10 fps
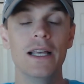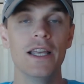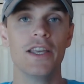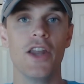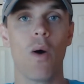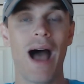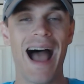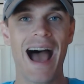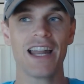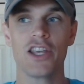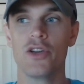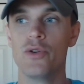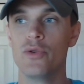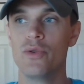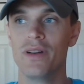You know, how do
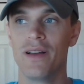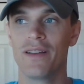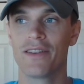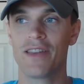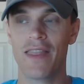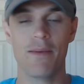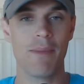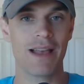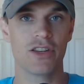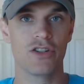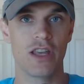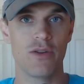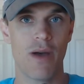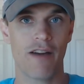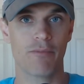you send the message that
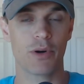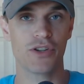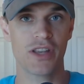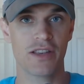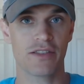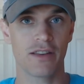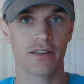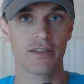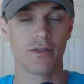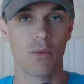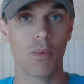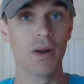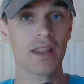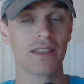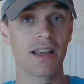you have persistence? Well,
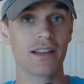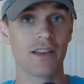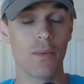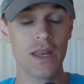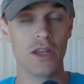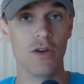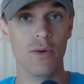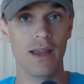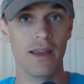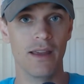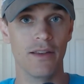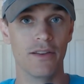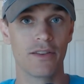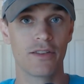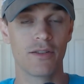one of the things that we do
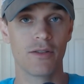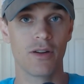is